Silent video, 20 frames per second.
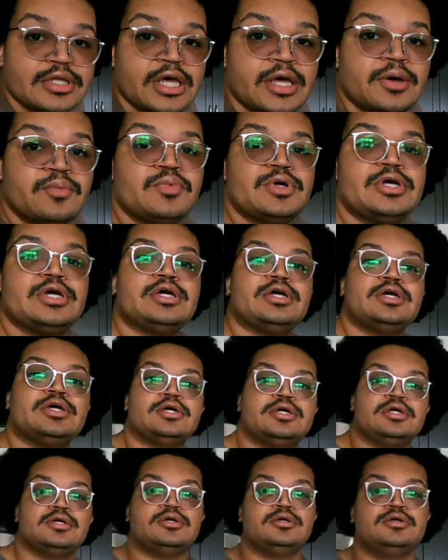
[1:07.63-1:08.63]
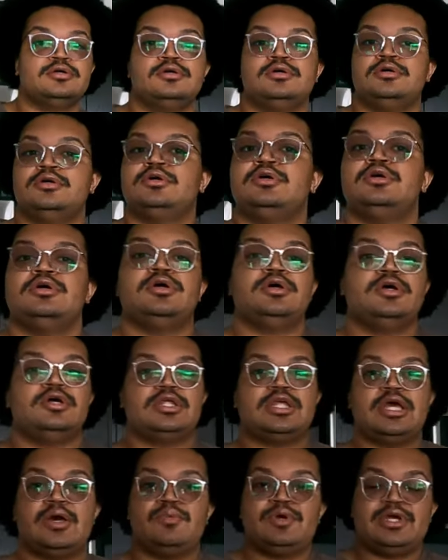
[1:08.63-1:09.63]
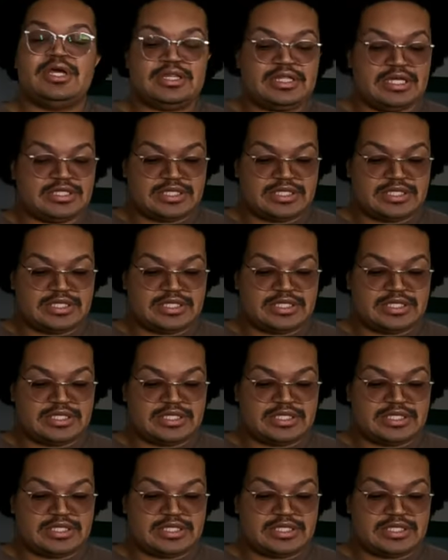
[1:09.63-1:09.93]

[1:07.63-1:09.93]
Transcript: Can we get